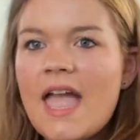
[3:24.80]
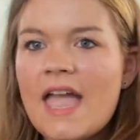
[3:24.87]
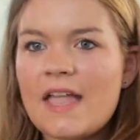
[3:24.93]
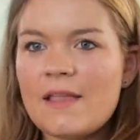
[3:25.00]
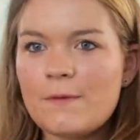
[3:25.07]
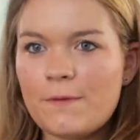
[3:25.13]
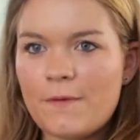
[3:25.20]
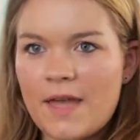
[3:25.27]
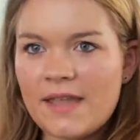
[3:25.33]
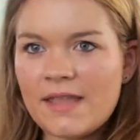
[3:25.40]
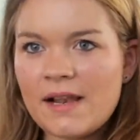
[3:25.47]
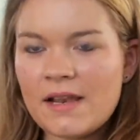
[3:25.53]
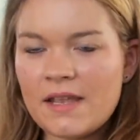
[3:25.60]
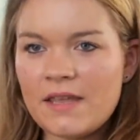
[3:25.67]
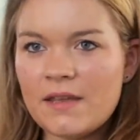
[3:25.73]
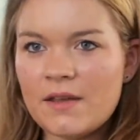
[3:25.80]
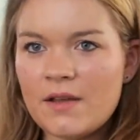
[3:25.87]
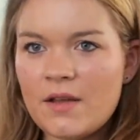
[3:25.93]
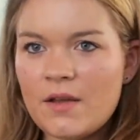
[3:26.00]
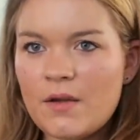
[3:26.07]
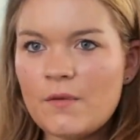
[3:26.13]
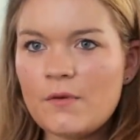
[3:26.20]
And finally,
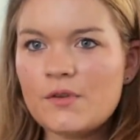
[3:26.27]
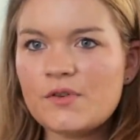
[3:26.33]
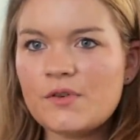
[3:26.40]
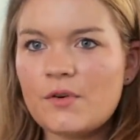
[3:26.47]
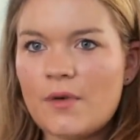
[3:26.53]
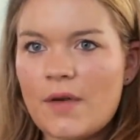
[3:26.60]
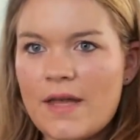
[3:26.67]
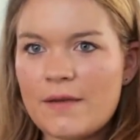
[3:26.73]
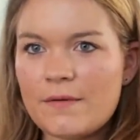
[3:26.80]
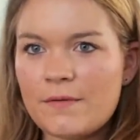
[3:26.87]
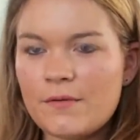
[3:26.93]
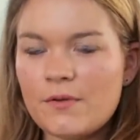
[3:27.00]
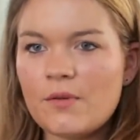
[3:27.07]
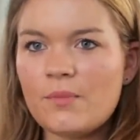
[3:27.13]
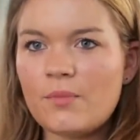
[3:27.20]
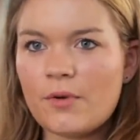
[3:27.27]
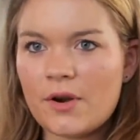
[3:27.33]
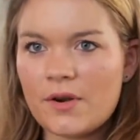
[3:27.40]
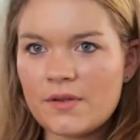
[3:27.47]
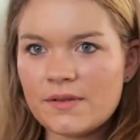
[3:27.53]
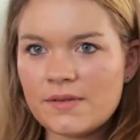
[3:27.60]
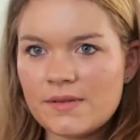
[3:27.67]
photograph your
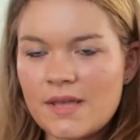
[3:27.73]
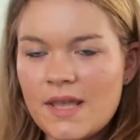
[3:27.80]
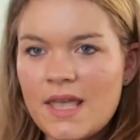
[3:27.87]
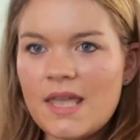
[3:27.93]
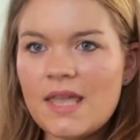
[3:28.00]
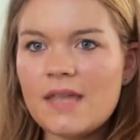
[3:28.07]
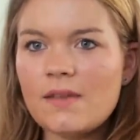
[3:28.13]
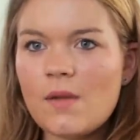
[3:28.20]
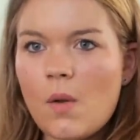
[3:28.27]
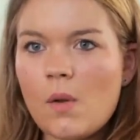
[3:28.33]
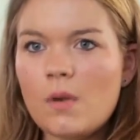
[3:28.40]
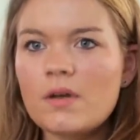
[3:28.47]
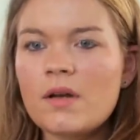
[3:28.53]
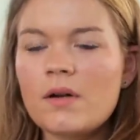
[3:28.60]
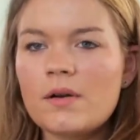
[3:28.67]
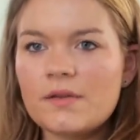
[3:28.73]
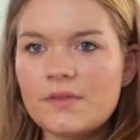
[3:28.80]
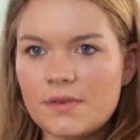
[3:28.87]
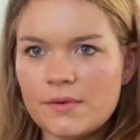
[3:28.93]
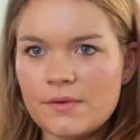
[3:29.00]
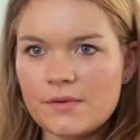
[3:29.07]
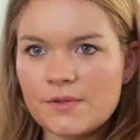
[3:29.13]
products in all color
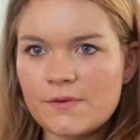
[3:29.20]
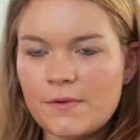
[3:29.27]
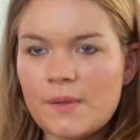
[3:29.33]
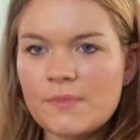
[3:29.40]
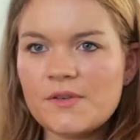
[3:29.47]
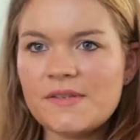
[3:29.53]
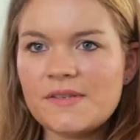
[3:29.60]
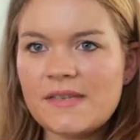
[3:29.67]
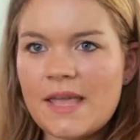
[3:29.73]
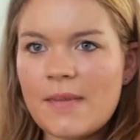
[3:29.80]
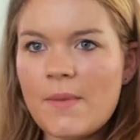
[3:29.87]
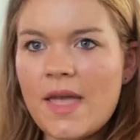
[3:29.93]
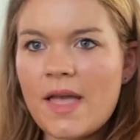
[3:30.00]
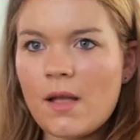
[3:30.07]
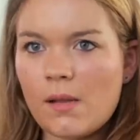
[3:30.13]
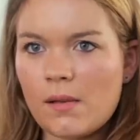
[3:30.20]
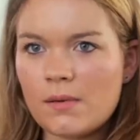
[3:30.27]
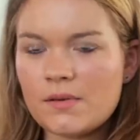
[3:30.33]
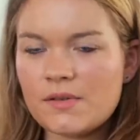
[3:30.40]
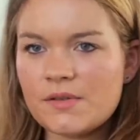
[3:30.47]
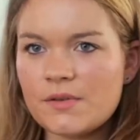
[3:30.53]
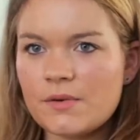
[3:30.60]
tones from the same
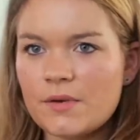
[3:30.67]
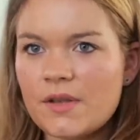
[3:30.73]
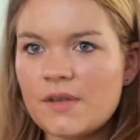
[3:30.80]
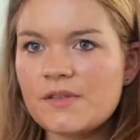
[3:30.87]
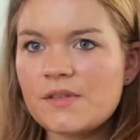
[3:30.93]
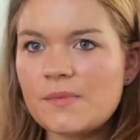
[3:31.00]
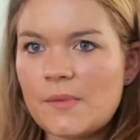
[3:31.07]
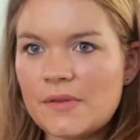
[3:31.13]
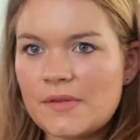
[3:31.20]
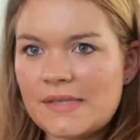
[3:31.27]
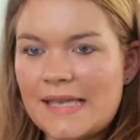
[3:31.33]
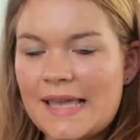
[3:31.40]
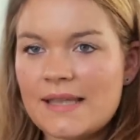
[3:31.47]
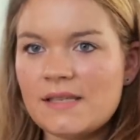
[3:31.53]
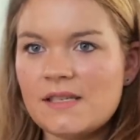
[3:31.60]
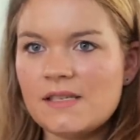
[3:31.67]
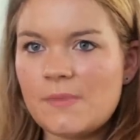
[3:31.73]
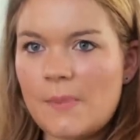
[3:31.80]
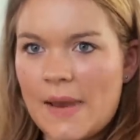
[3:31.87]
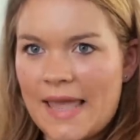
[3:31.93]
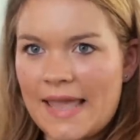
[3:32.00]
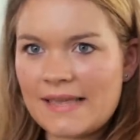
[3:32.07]
angle so customers can
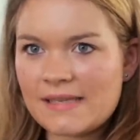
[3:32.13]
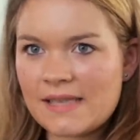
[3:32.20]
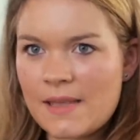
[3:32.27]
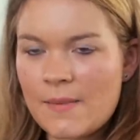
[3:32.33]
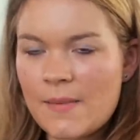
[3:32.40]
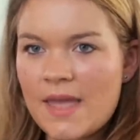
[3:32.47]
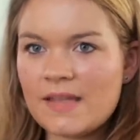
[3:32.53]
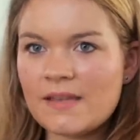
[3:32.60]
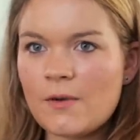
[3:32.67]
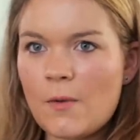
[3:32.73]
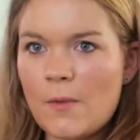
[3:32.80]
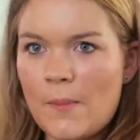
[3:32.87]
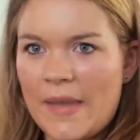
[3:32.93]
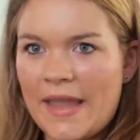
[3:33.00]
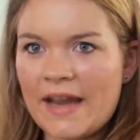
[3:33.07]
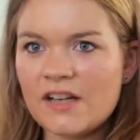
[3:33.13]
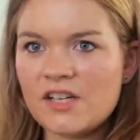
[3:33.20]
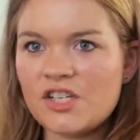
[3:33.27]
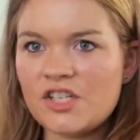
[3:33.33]
display them and compare